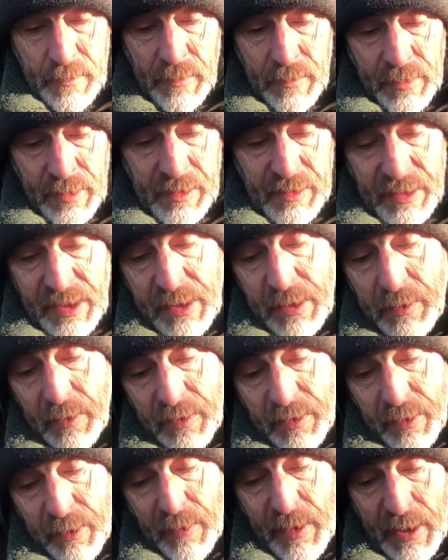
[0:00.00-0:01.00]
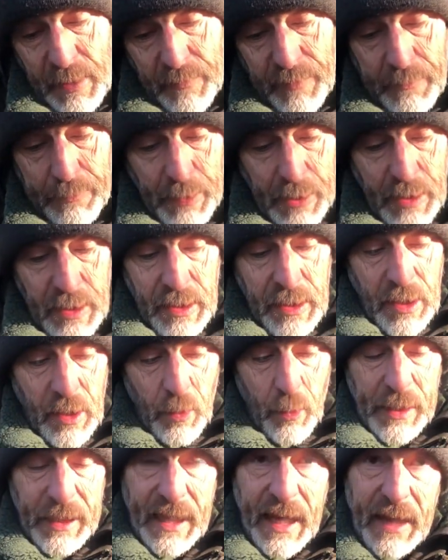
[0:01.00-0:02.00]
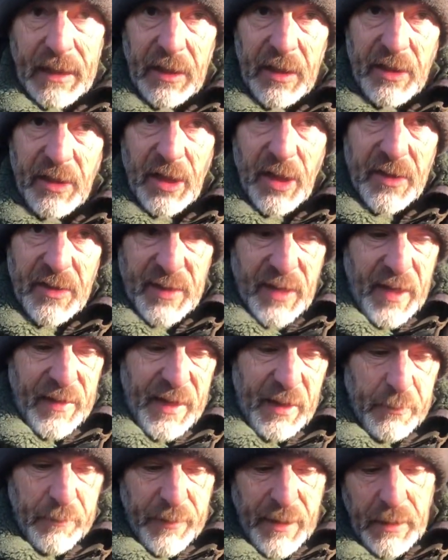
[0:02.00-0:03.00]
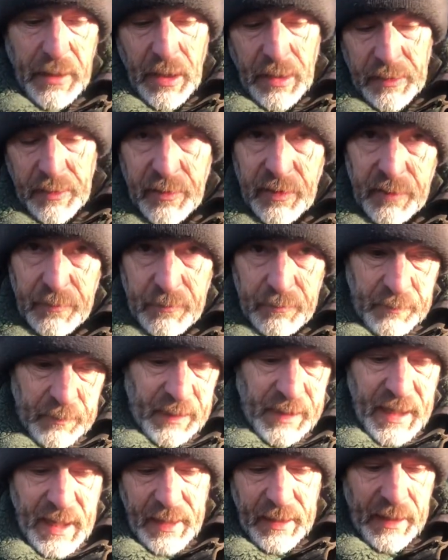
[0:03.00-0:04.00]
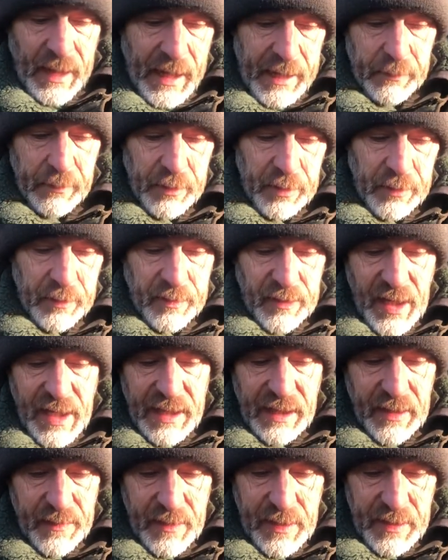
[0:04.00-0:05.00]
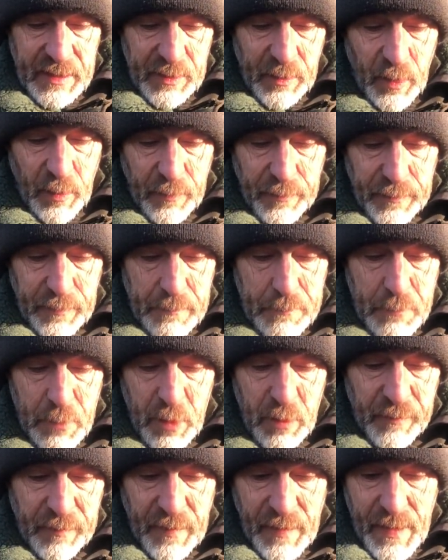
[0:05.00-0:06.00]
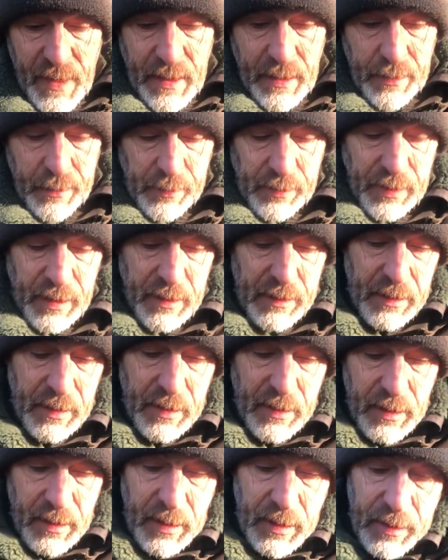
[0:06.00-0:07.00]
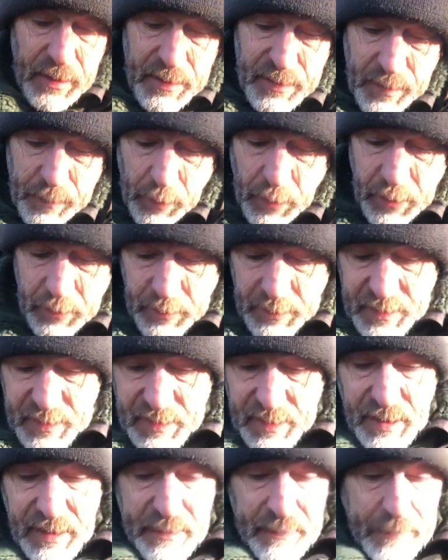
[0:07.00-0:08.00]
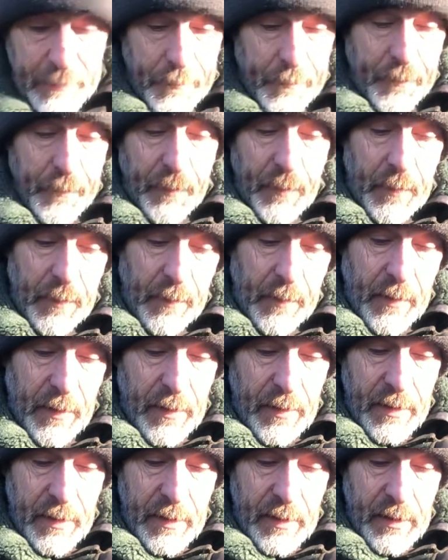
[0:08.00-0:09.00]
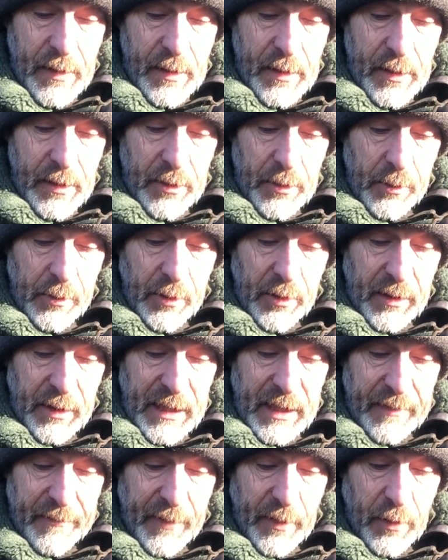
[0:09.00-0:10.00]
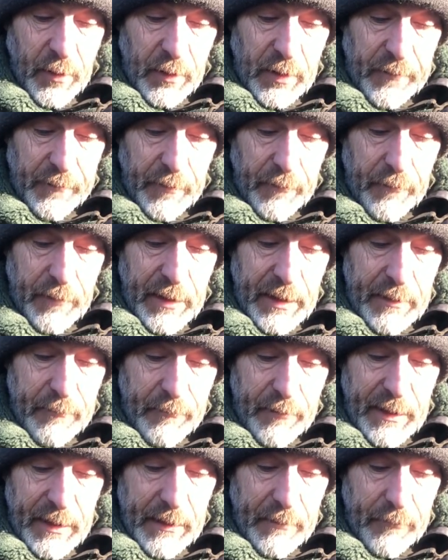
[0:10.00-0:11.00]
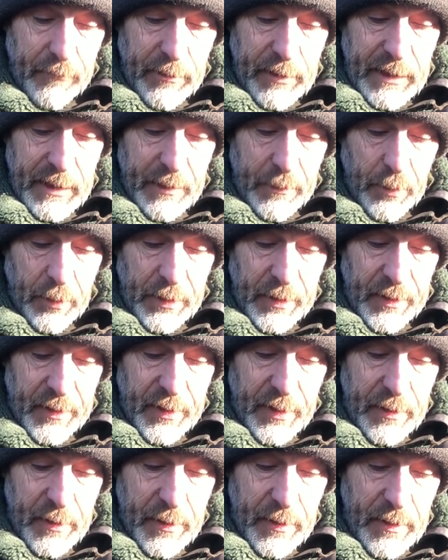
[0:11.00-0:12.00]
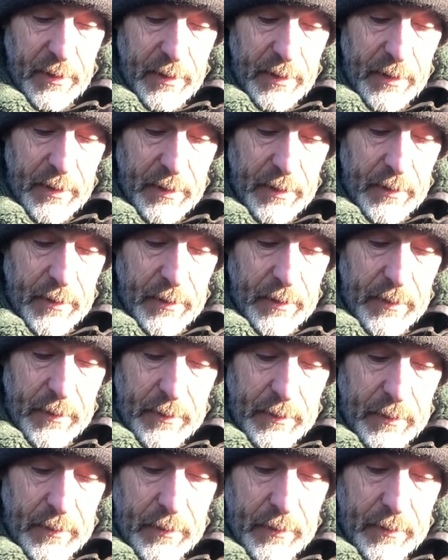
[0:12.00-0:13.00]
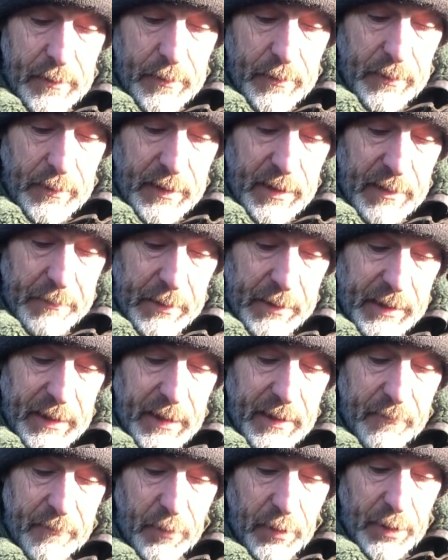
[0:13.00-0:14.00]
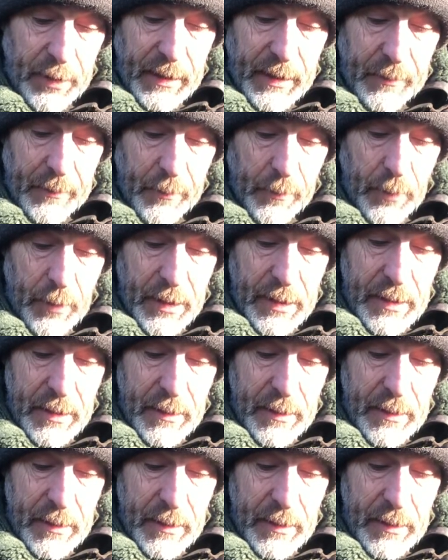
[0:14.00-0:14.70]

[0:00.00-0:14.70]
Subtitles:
They say you could do that with it, but we can't adjust that then without and getting out and taking this off and moving that, okay? So I would say you could leave that on if you really, really, really wanted to, okay, but get it right out of the way.